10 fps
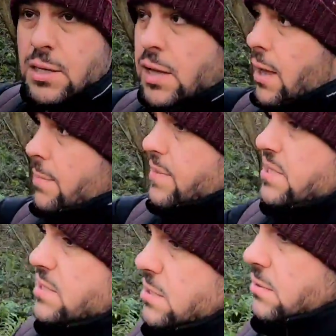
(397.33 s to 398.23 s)

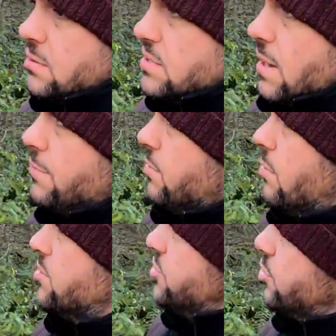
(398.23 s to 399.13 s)
the South
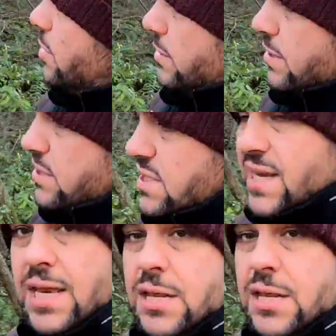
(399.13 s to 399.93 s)
Yorkshire Joint that's still in